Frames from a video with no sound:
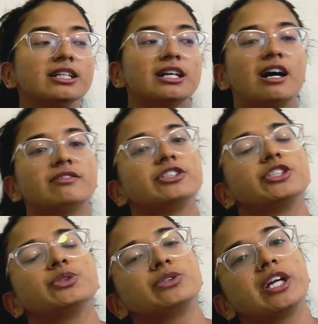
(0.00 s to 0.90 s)
After
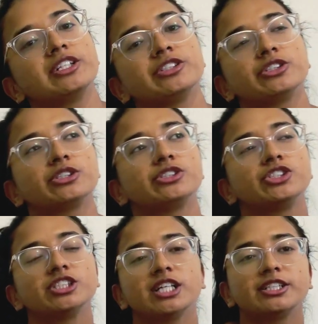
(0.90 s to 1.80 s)
you get your
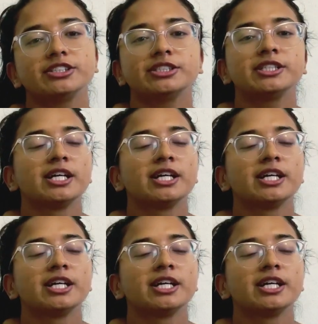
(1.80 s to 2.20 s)
GRE,